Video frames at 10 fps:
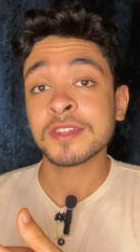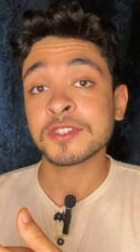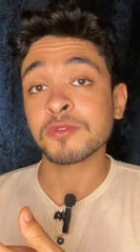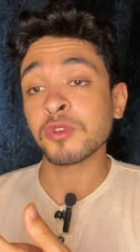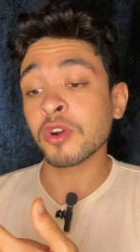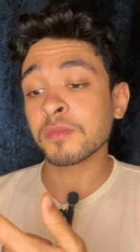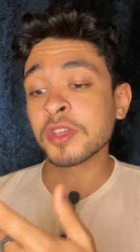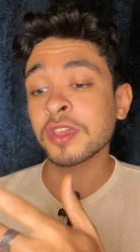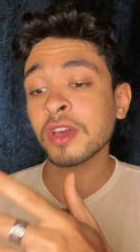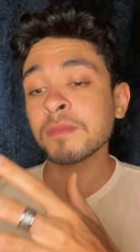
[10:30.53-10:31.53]
So you are
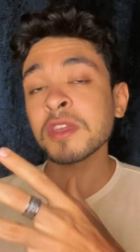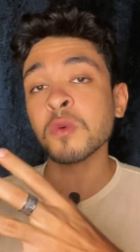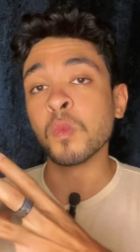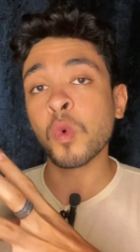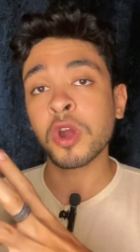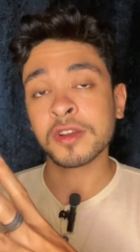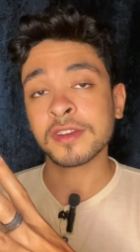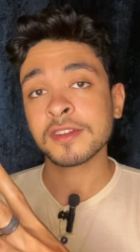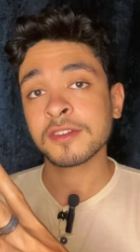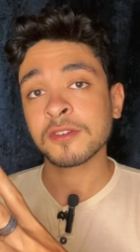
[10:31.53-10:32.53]
becoming
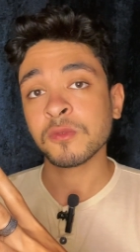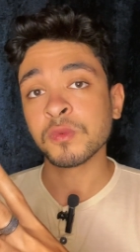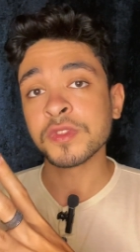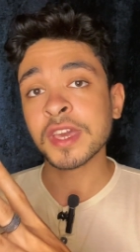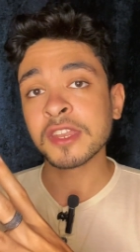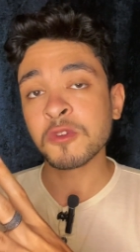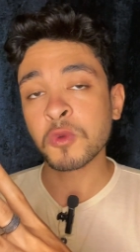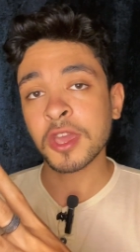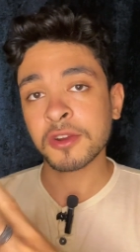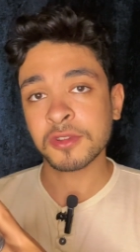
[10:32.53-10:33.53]
one with that
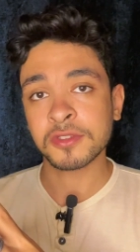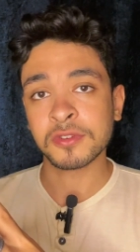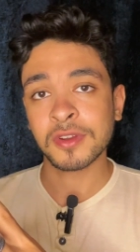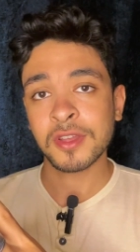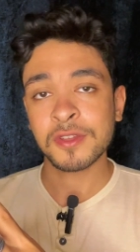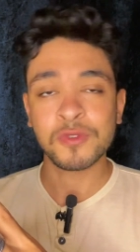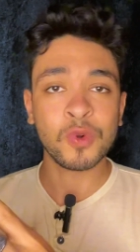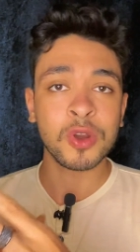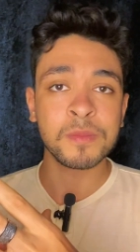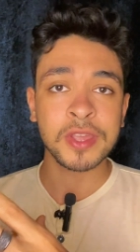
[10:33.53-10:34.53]
new character.
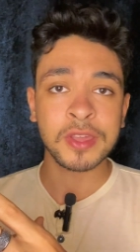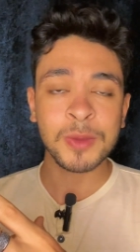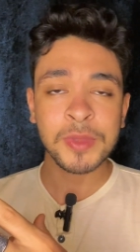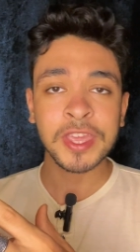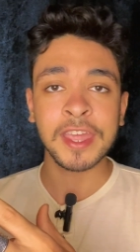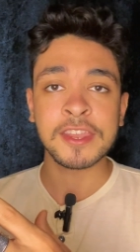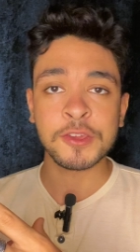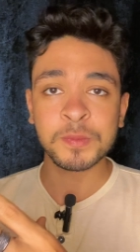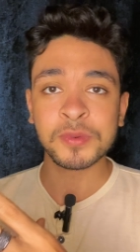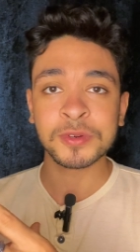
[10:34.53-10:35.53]
You are becoming a
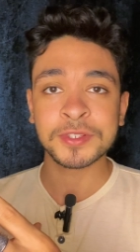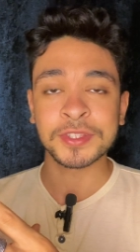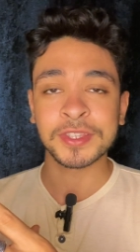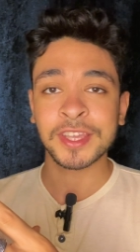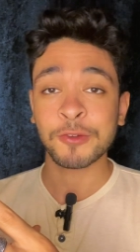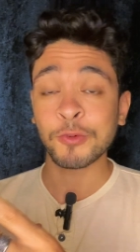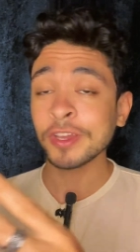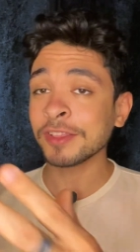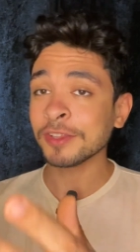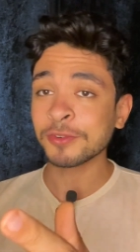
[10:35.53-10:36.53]
new person,
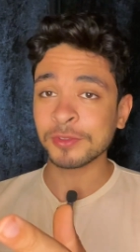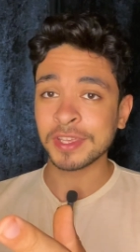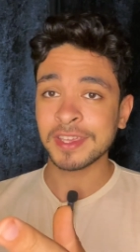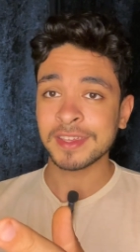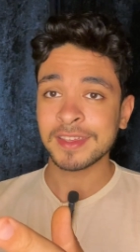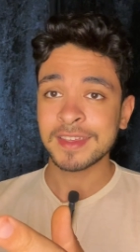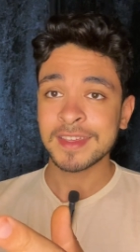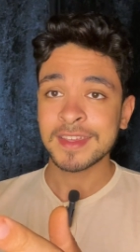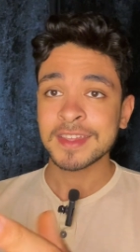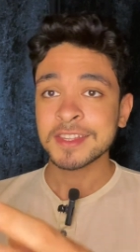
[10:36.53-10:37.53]
quite literally.
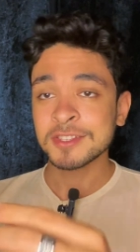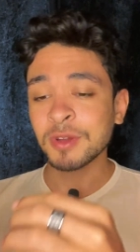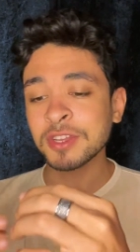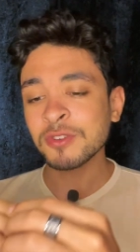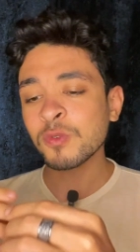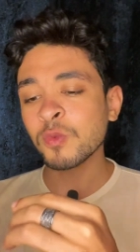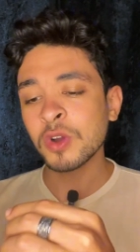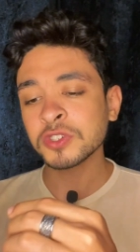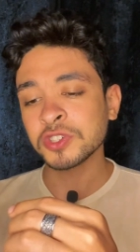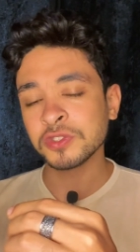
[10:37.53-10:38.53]
So I don't
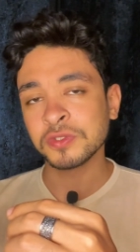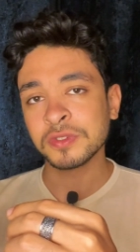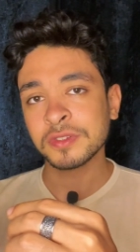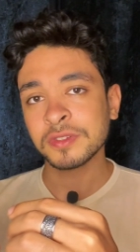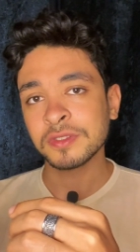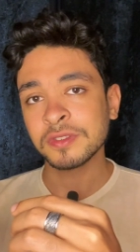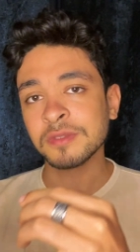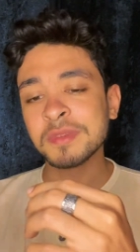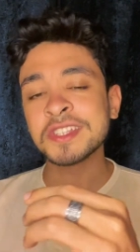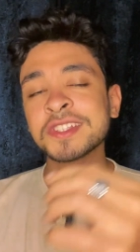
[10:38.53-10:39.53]
want you
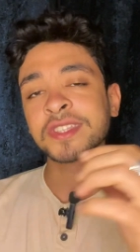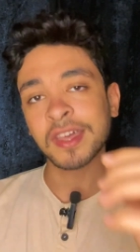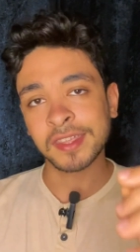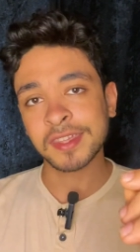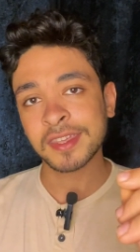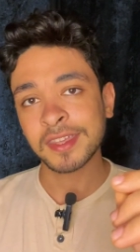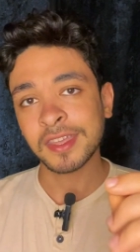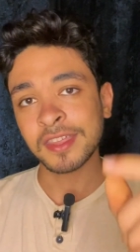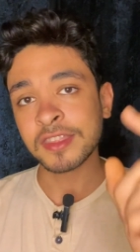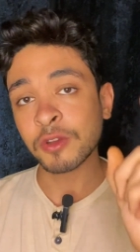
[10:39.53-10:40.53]
to be stuck
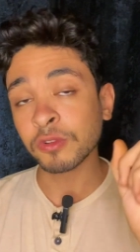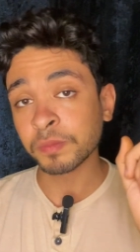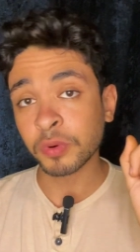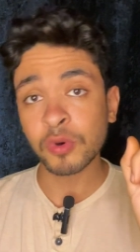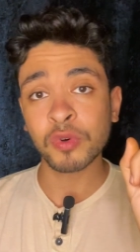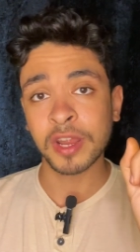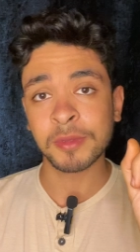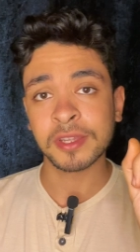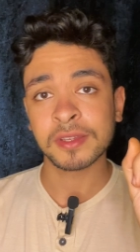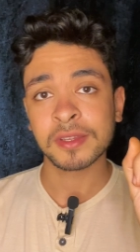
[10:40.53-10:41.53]
in the old
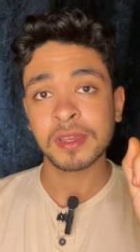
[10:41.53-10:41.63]
programming,